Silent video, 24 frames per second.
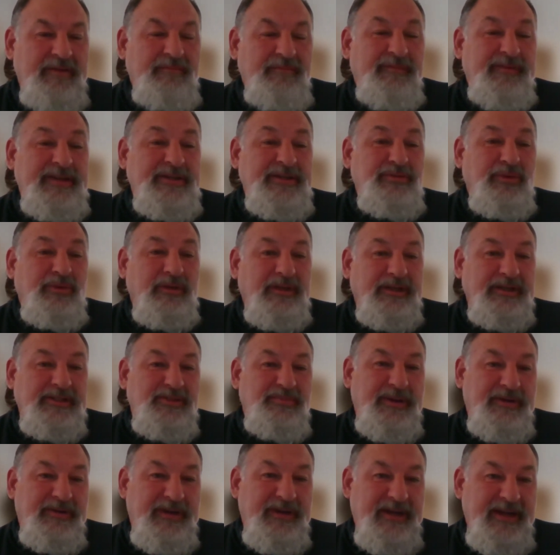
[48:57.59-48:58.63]
visual
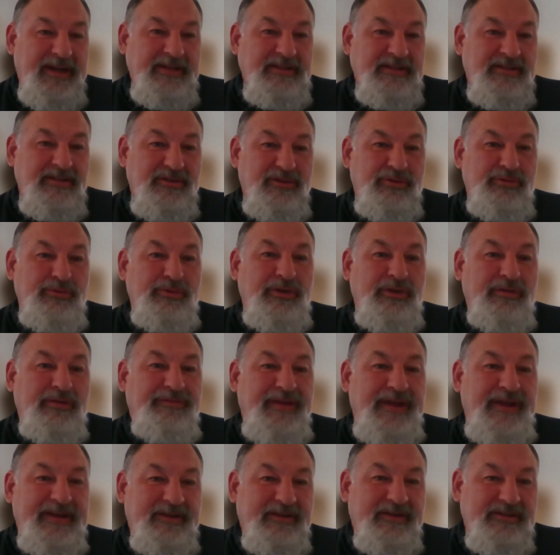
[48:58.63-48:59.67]
experience through their
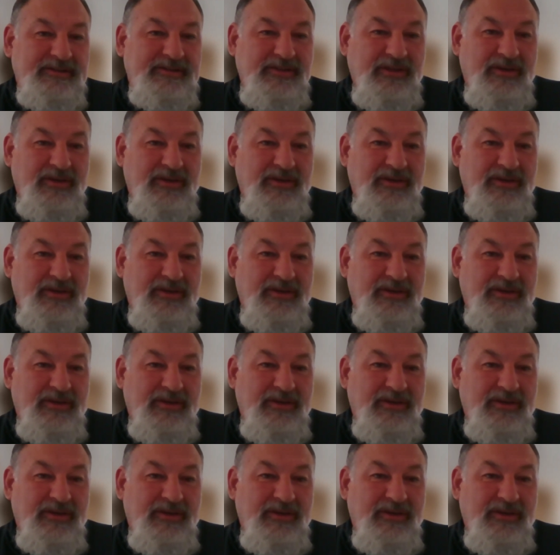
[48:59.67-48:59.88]
fingers.